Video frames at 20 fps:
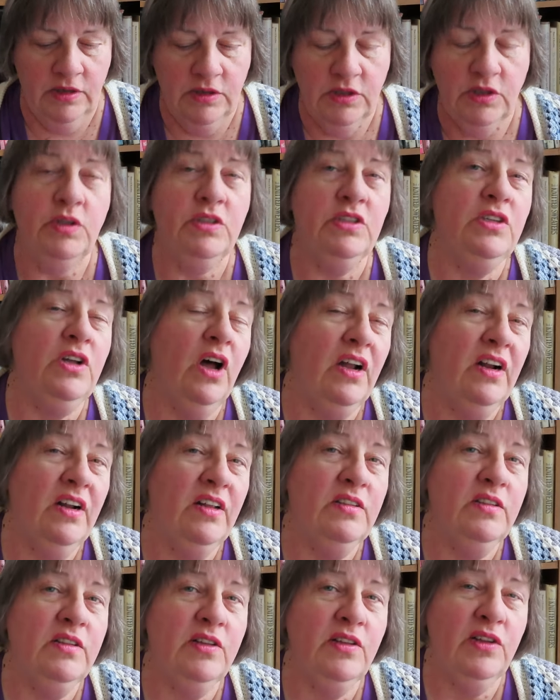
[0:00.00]
So it's not a
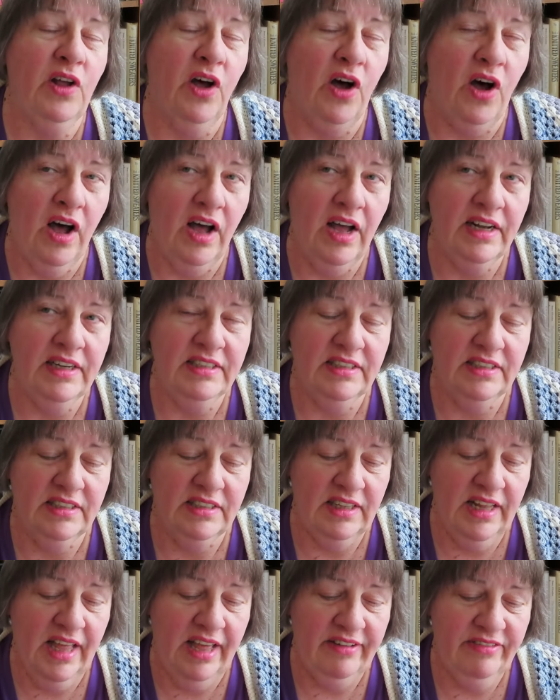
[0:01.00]
lot
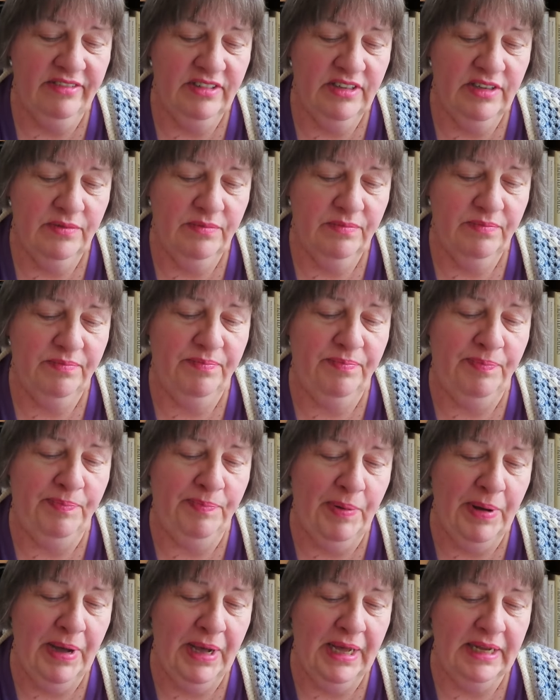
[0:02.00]
left,
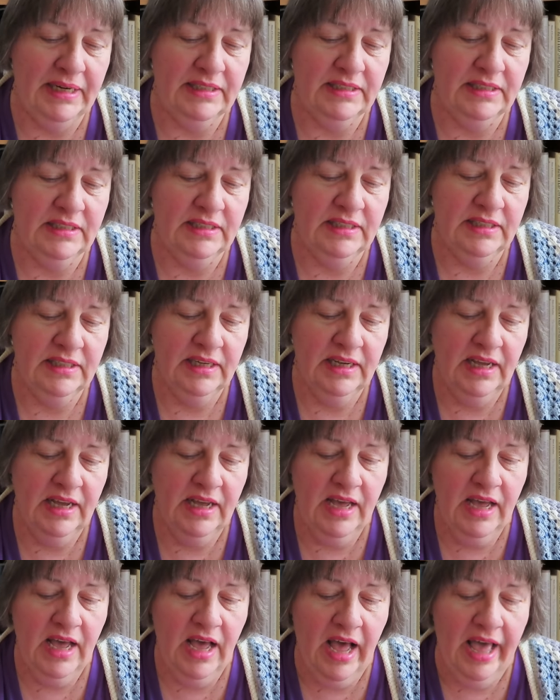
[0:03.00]
but
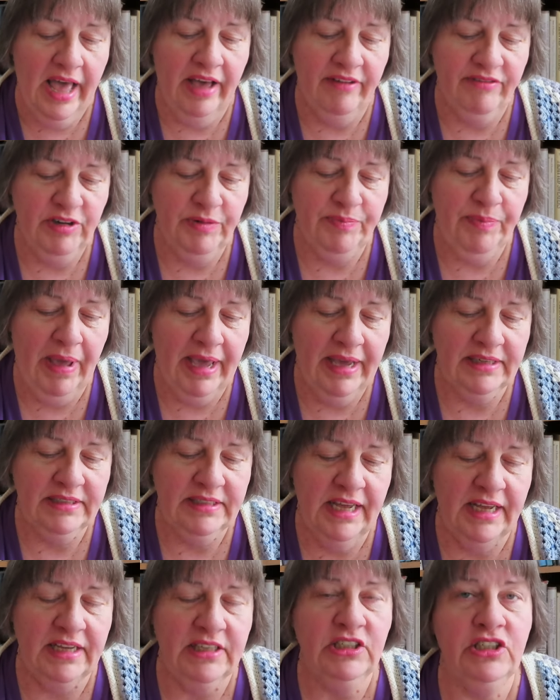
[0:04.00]
I have to pay
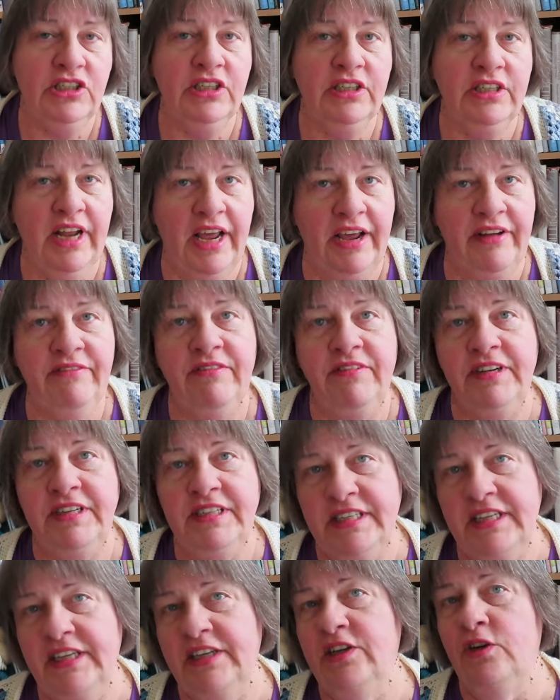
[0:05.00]
attention every
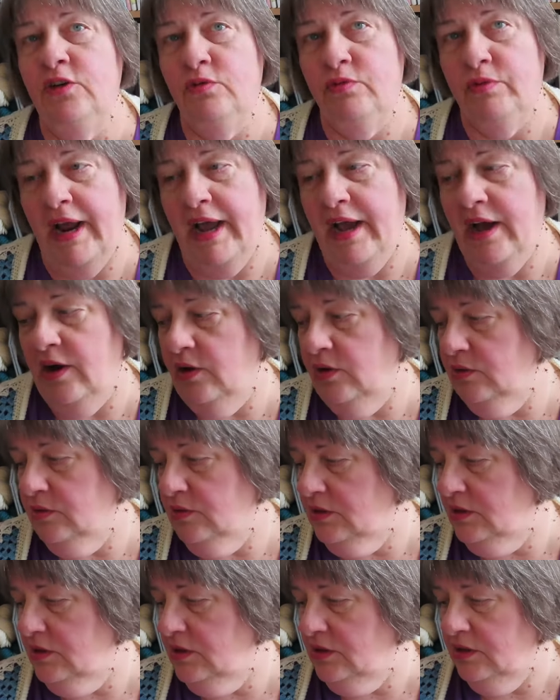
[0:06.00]
single
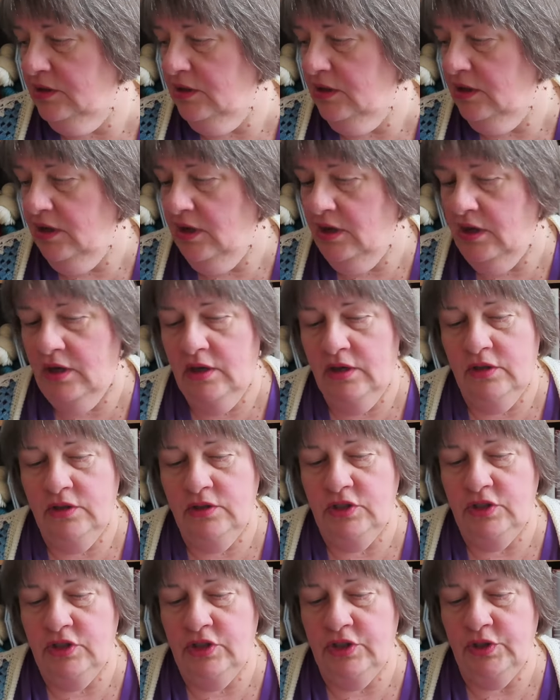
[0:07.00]
round
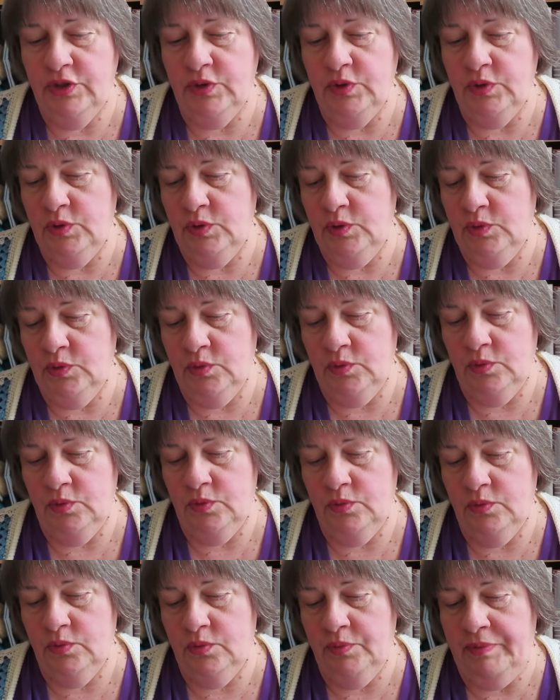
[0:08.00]

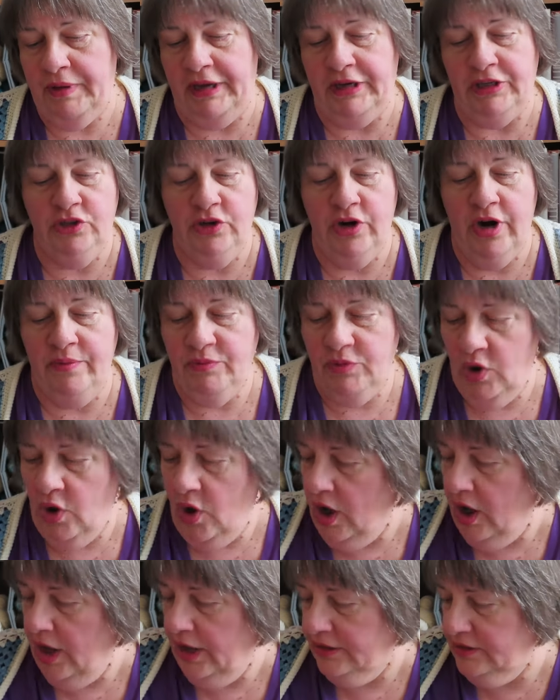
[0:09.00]
to make sure I'm
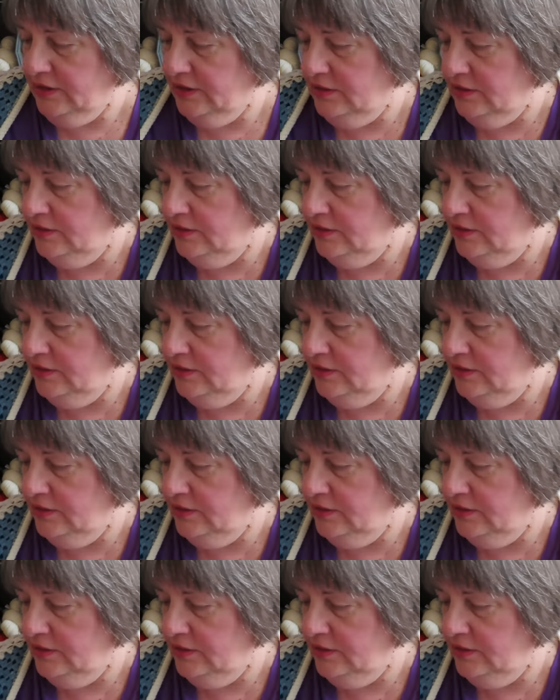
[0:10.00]
not